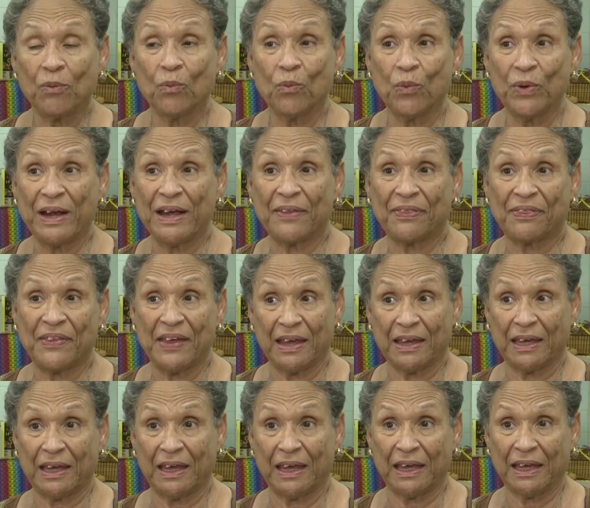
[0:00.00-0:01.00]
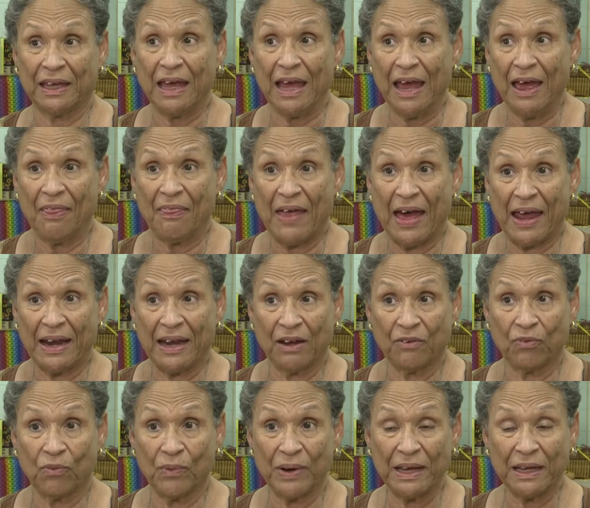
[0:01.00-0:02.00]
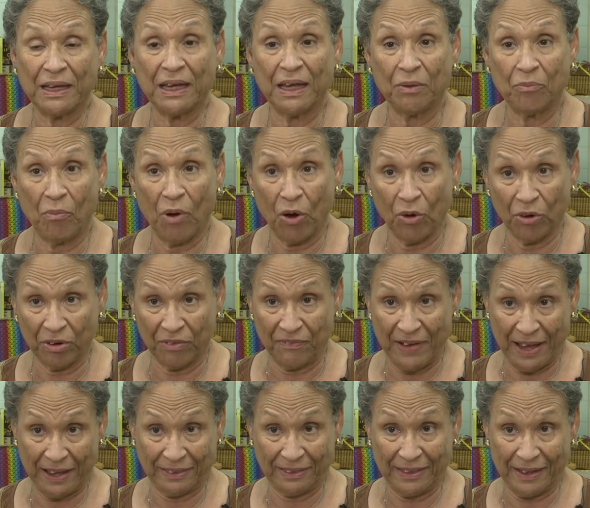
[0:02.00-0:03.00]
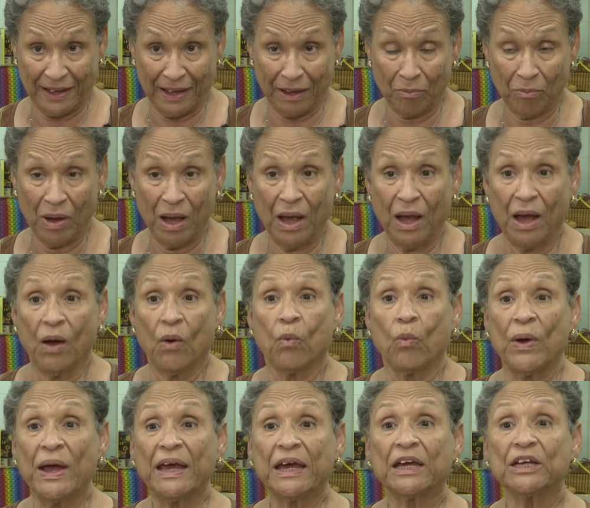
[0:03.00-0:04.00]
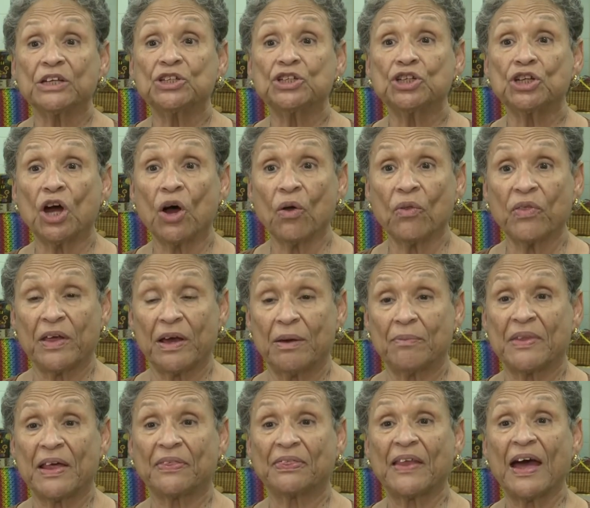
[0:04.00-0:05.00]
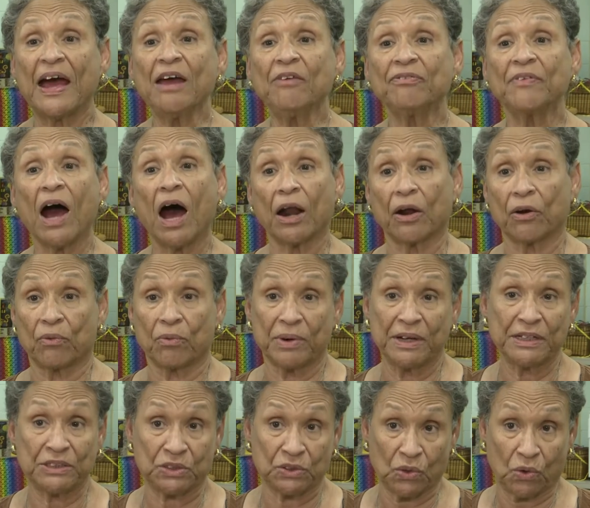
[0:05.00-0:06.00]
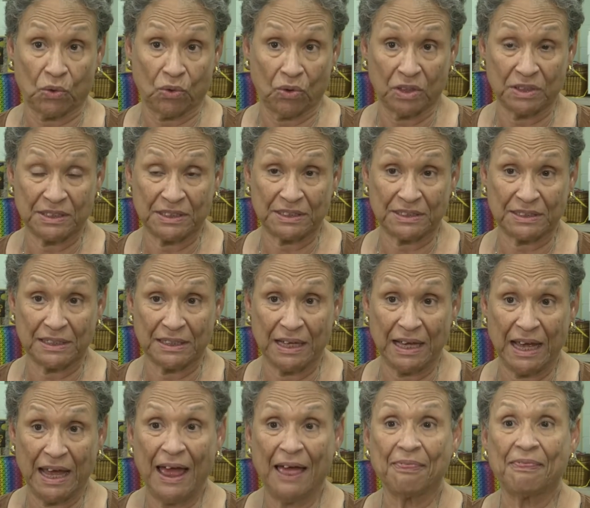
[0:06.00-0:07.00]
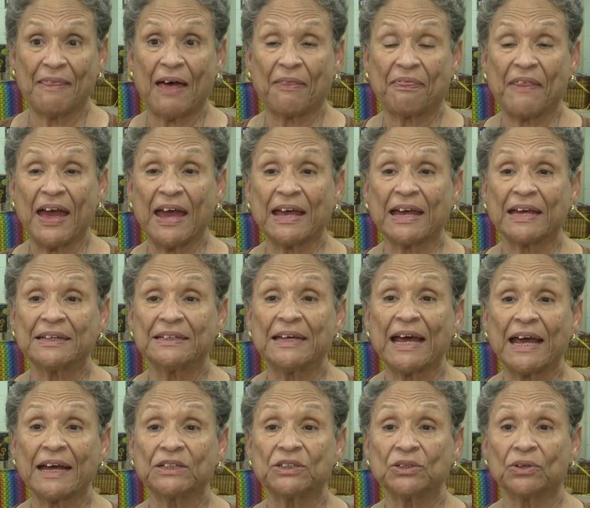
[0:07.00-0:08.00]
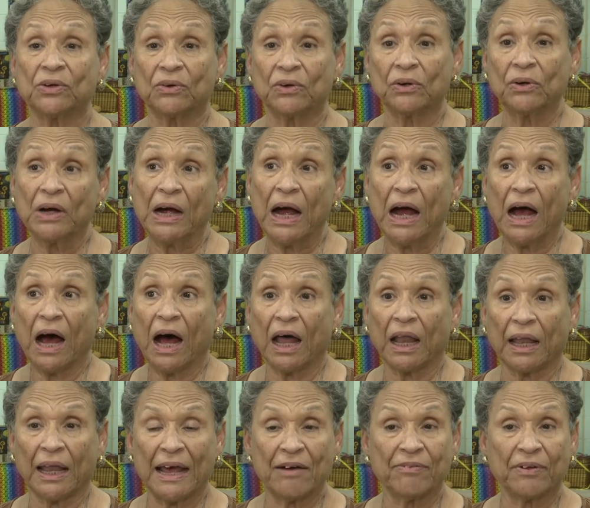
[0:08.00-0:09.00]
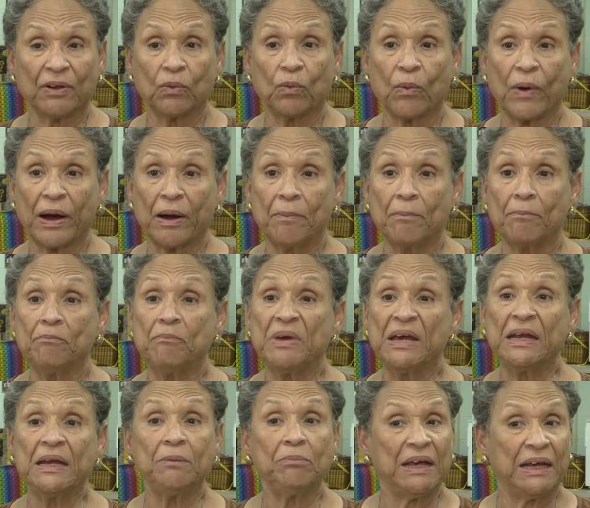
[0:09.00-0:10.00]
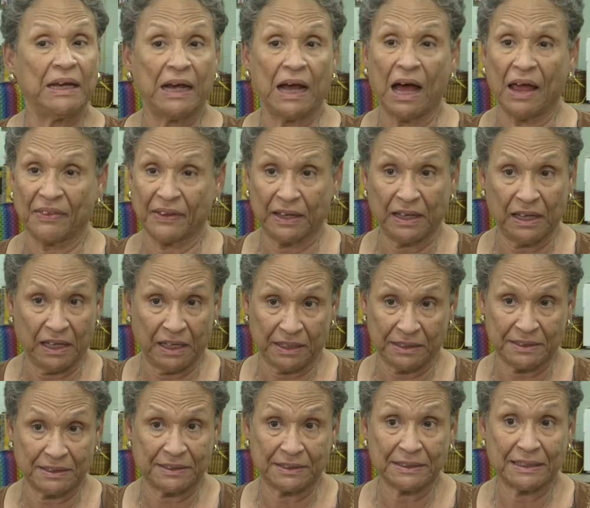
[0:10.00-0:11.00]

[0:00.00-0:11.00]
We're thinking that if we can motivate them, we can show them that they've got a resource that they can take to a, a level where many, many other kids